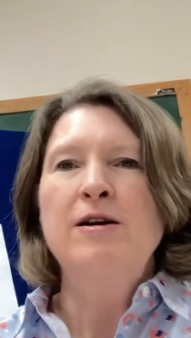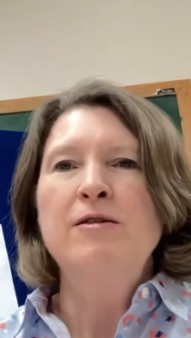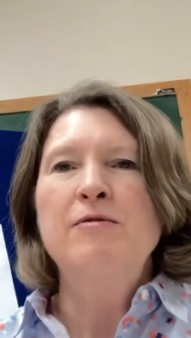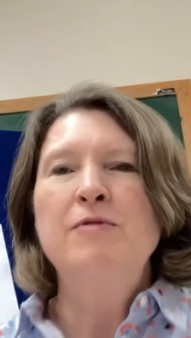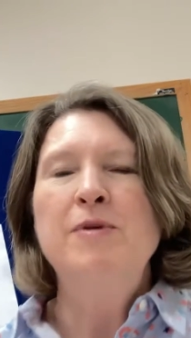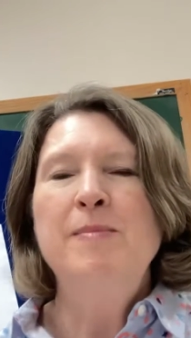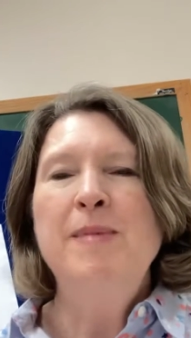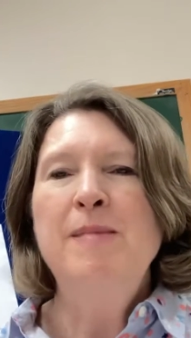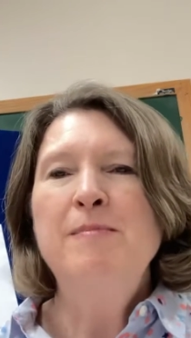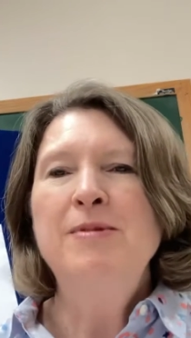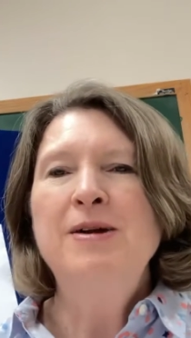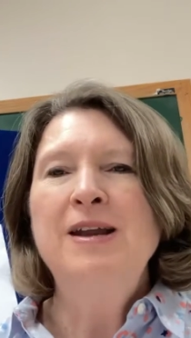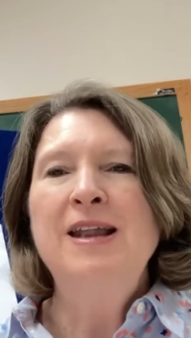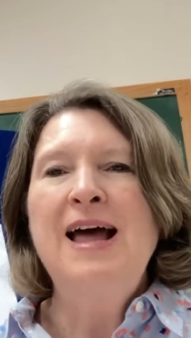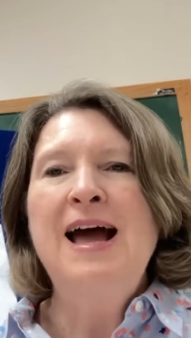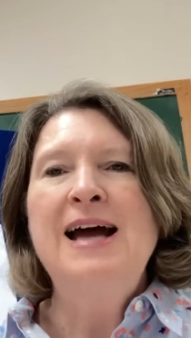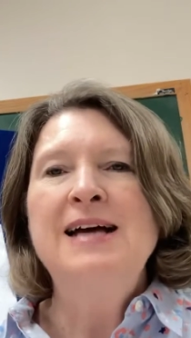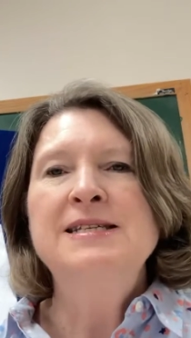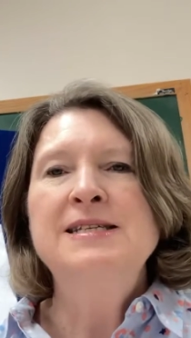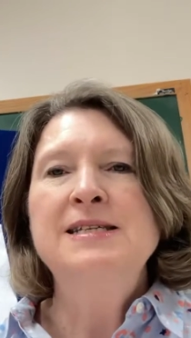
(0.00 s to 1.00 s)
Remember
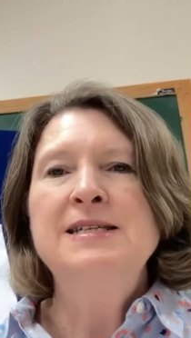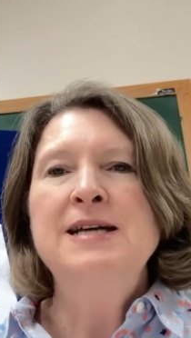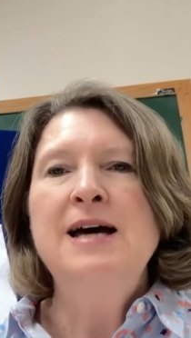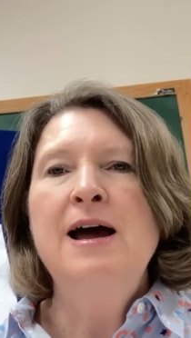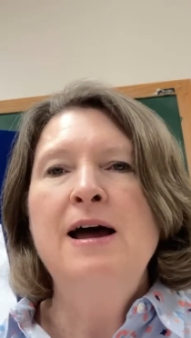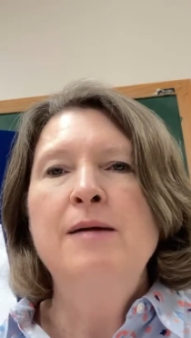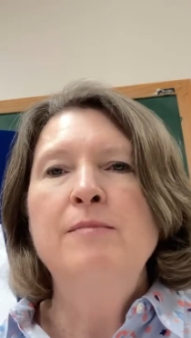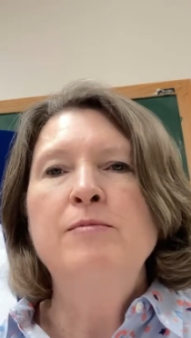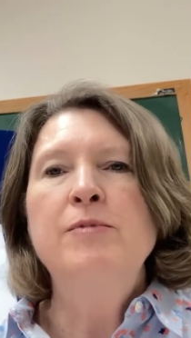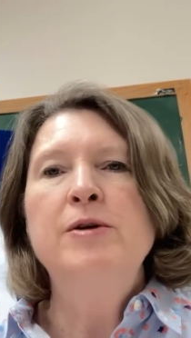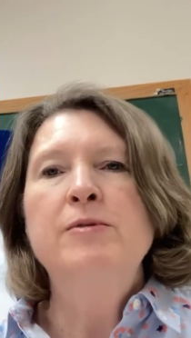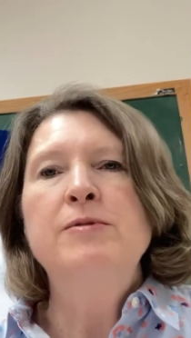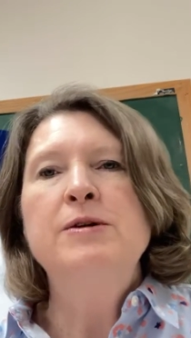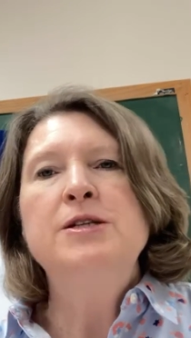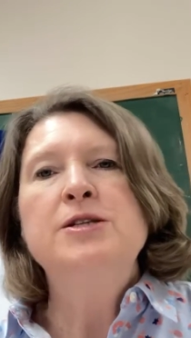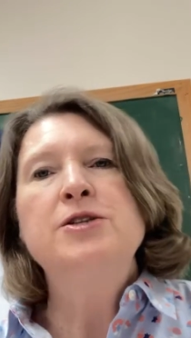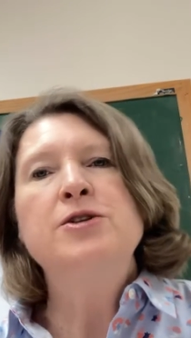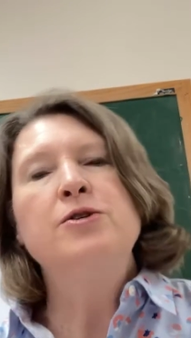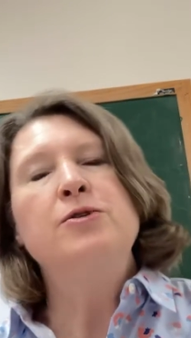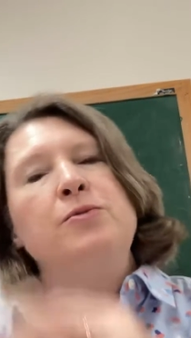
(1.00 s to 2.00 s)
last time we would
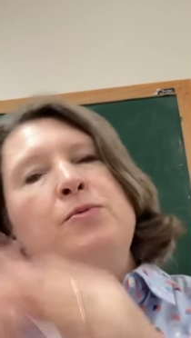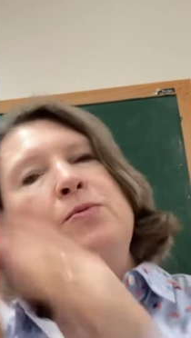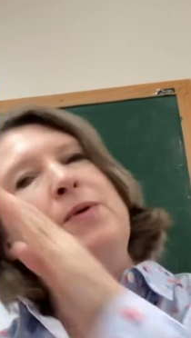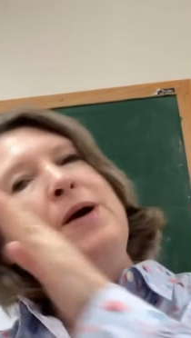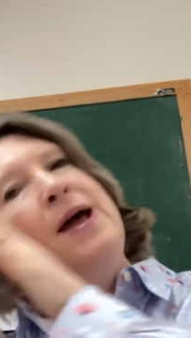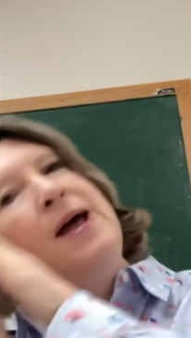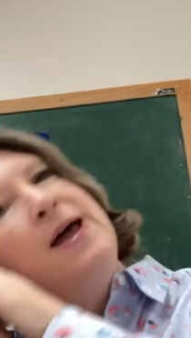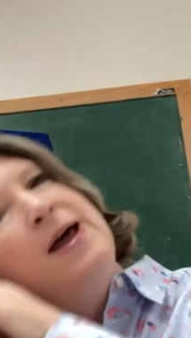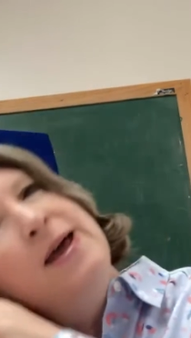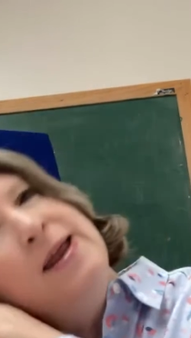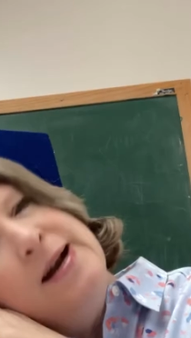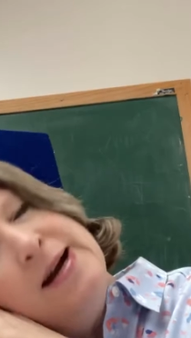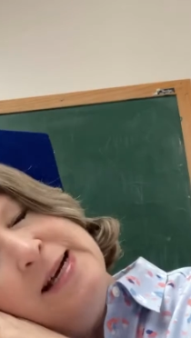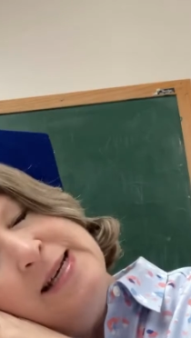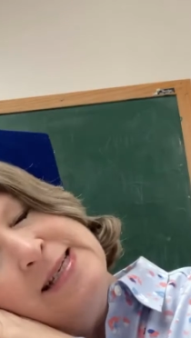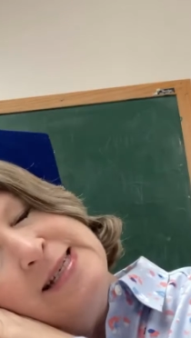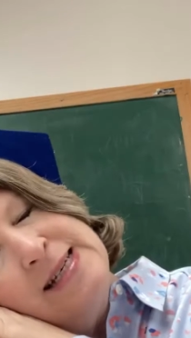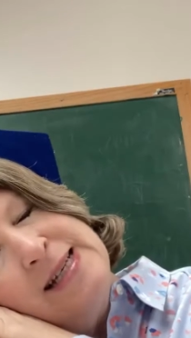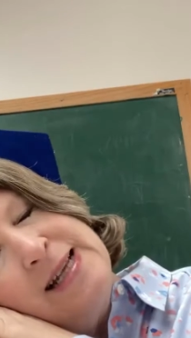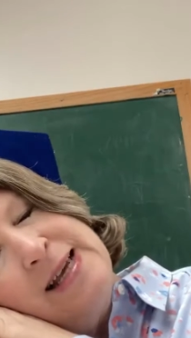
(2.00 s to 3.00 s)
do when I
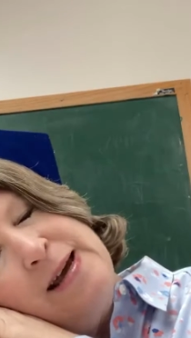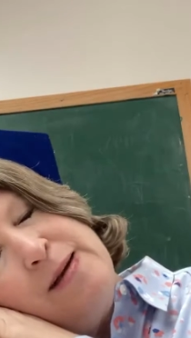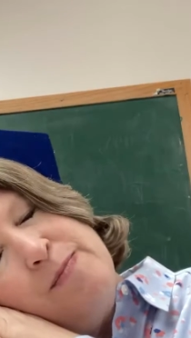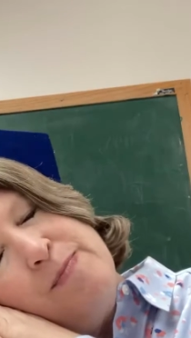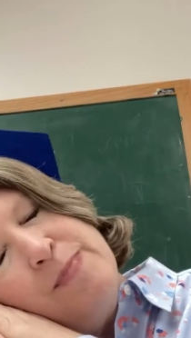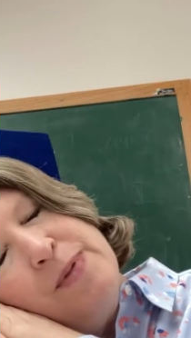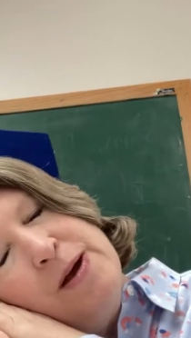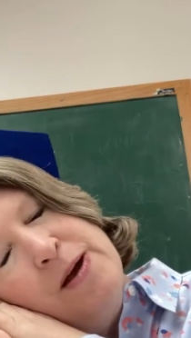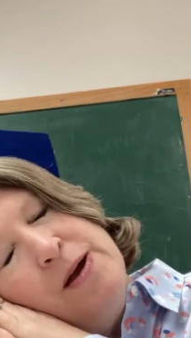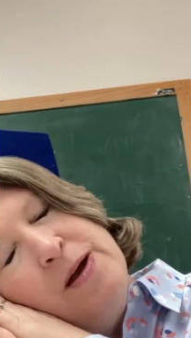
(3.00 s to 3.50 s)
sleep